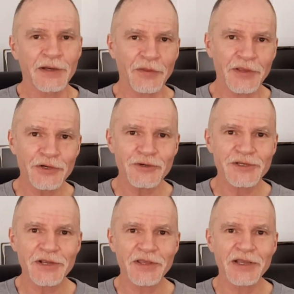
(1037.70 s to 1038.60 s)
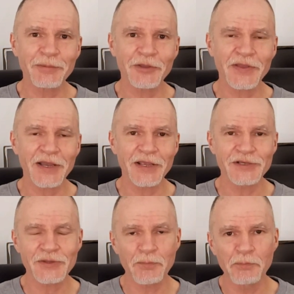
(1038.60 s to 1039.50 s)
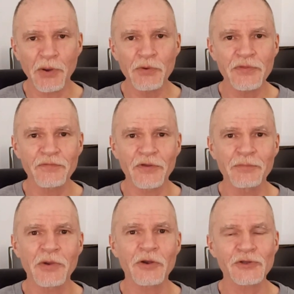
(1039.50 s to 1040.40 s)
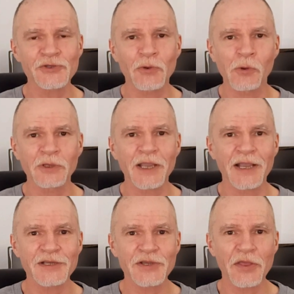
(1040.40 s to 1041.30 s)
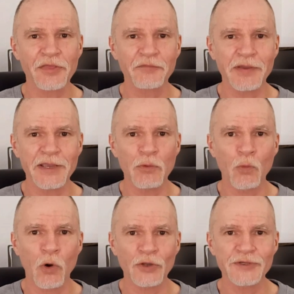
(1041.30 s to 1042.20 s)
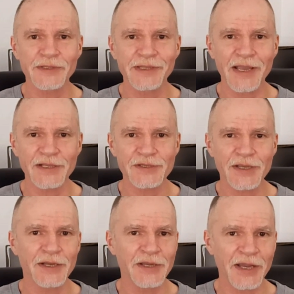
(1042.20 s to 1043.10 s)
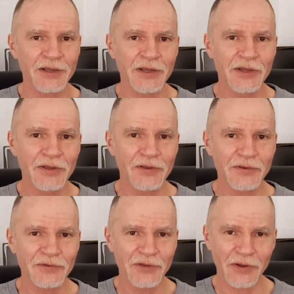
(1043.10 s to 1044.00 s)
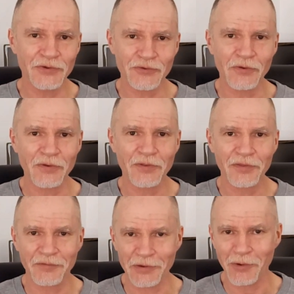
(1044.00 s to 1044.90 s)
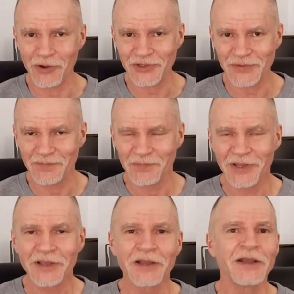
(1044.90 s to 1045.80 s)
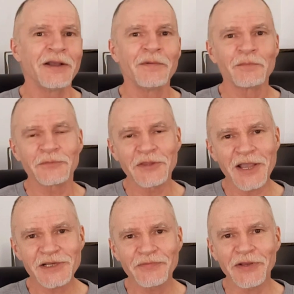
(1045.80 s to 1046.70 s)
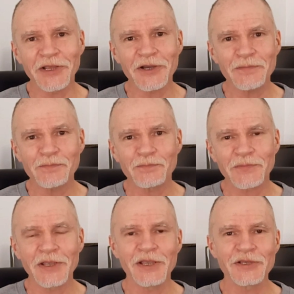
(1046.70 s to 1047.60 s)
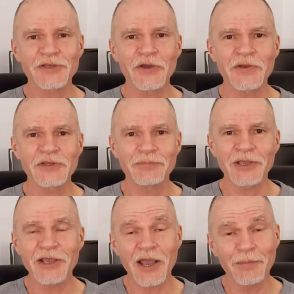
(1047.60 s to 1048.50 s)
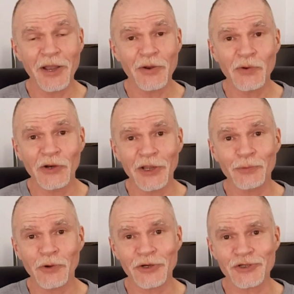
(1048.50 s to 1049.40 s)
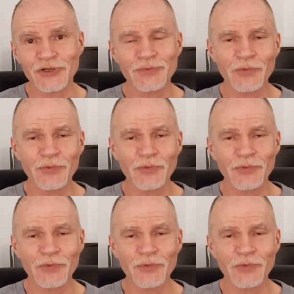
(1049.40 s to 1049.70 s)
Now the interesting thing about that is both of them are sold as 3 watt LEDs, and yet don't draw 3 watts. The next video is going to be about LED wattages.